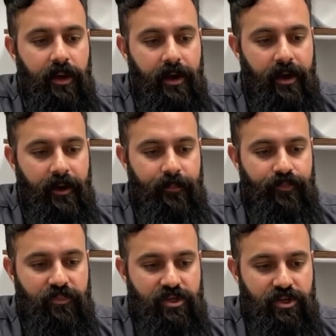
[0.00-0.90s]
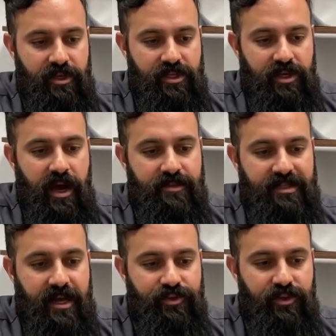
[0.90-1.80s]
Um, so it comes
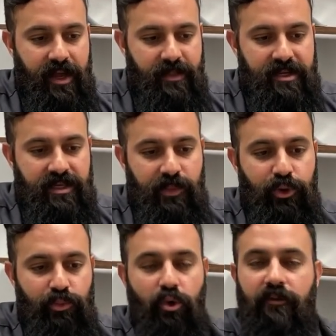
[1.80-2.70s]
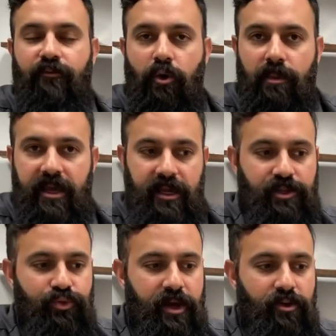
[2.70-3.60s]
down to like basically put more forming
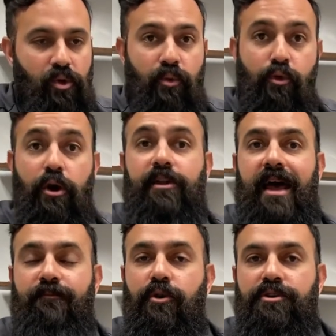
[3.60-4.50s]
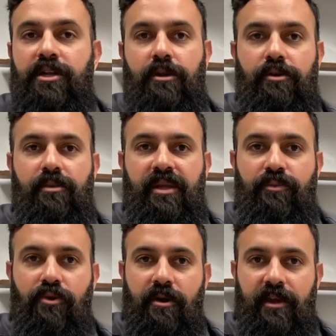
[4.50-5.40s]
into it or work that portion a little bit
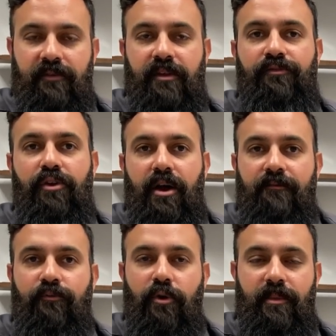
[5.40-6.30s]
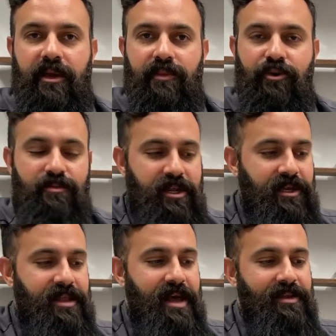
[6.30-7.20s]
more, even if you're not forming it more,
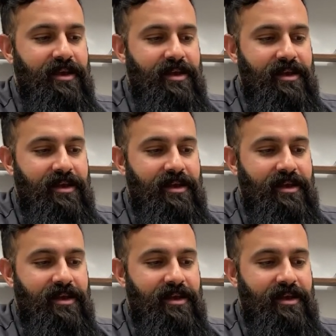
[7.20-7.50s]
meaning that